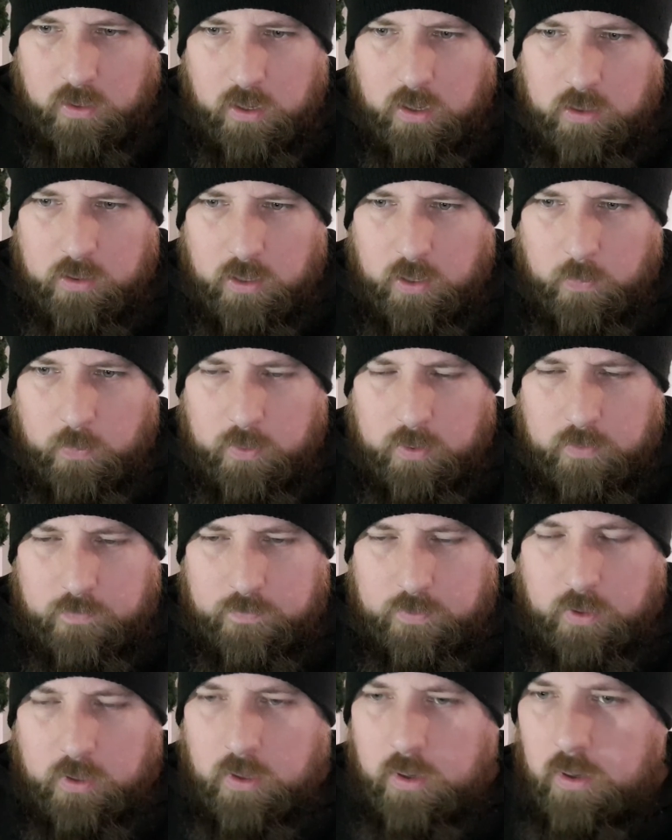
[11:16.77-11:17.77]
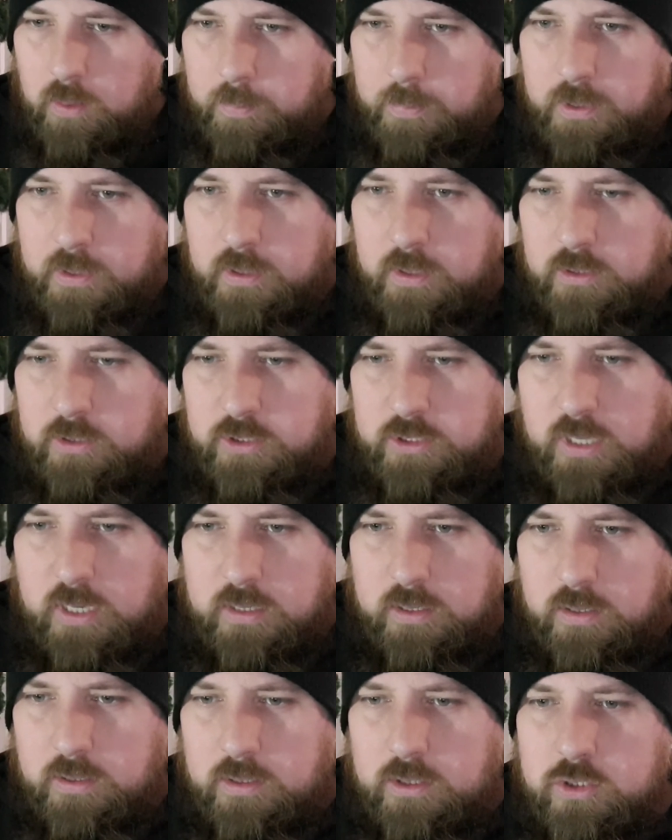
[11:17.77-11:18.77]
I know why I've got heartburn. I just
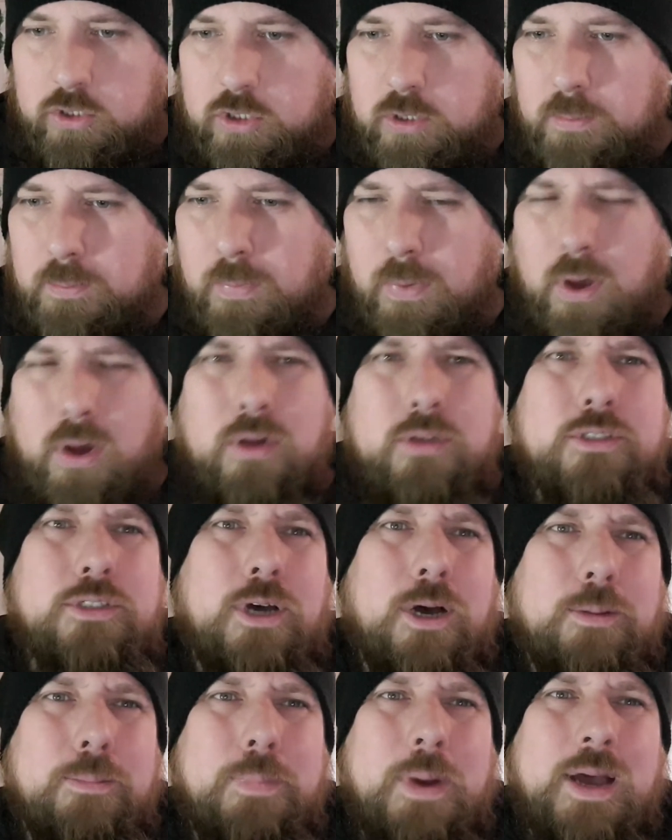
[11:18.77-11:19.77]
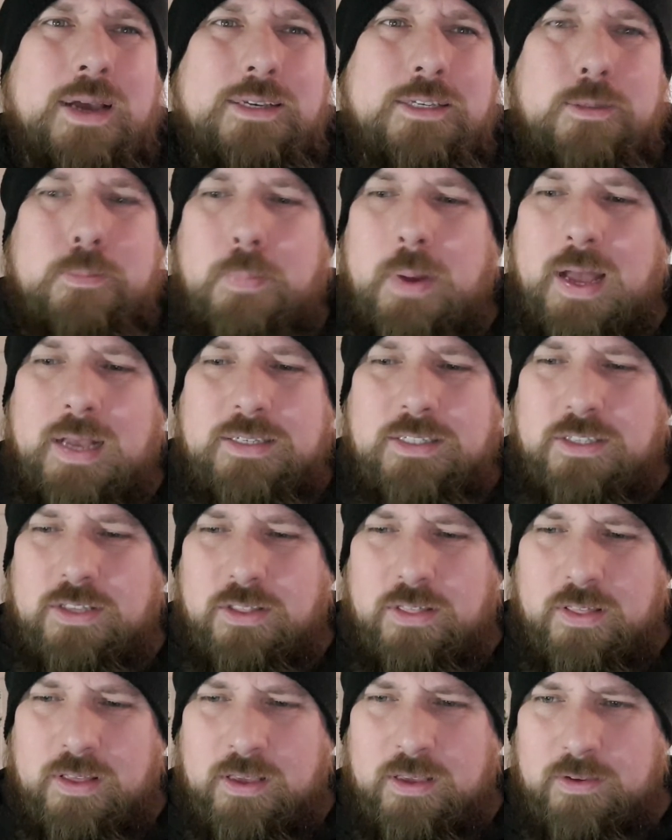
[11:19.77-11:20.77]
had like a tomato-based
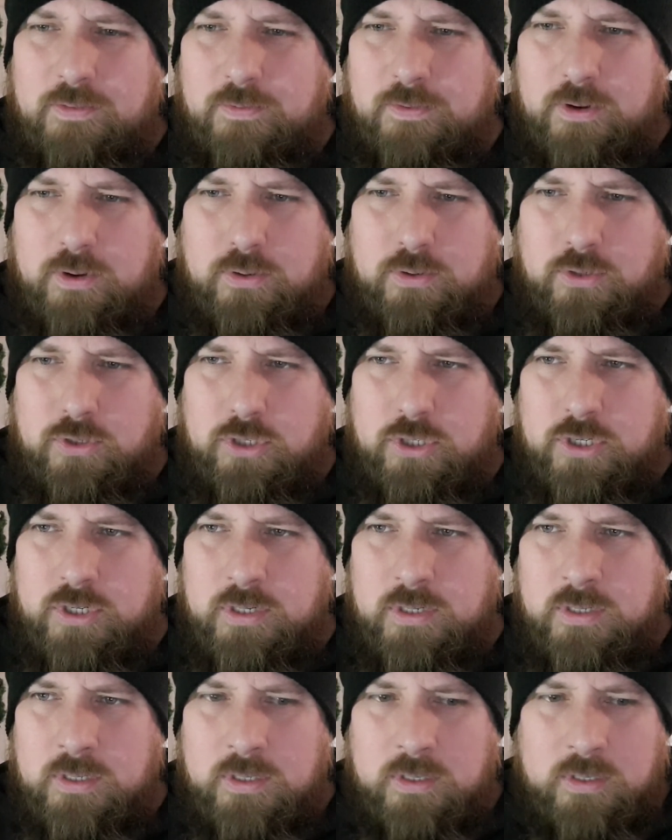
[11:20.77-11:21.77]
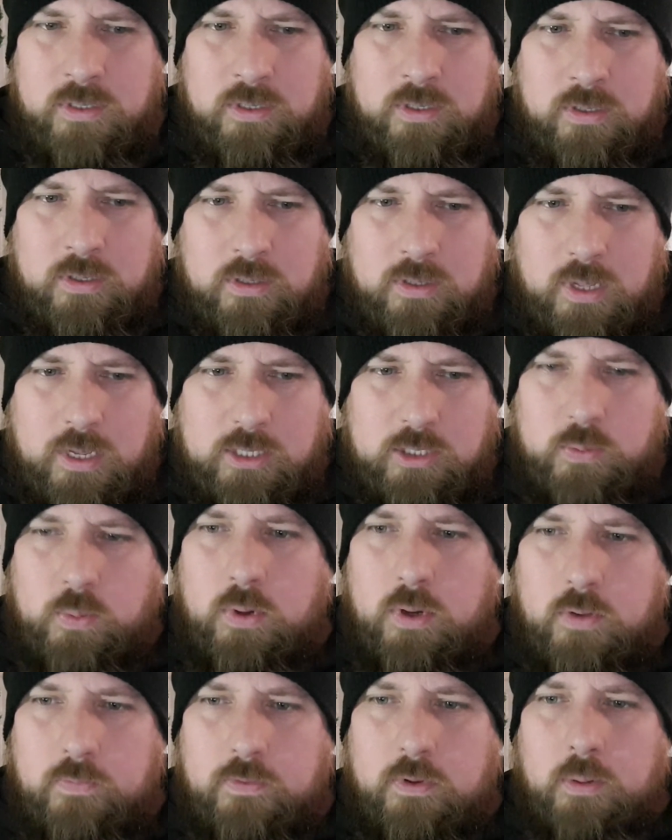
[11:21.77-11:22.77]
pasta thing for lunch. That's
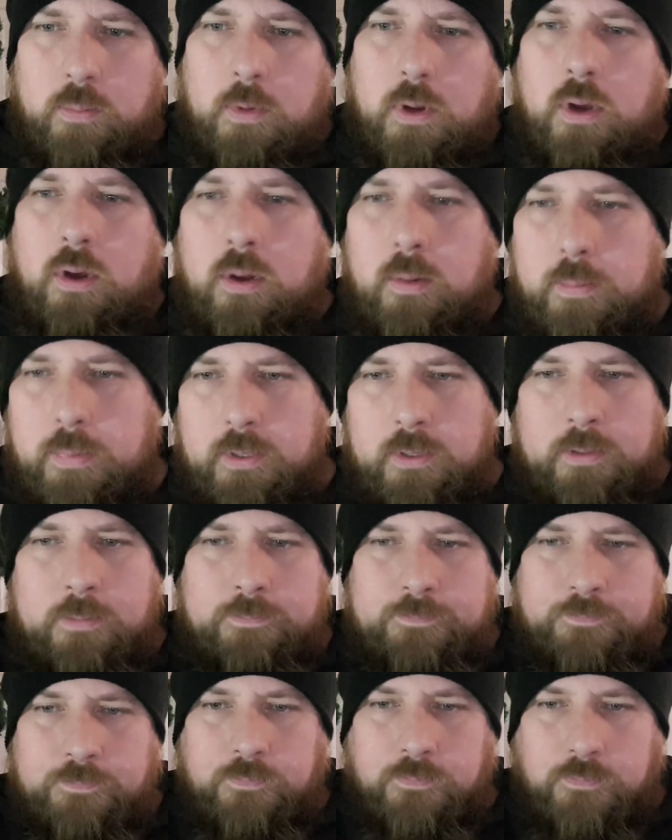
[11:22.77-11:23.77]
why I've got heartburn.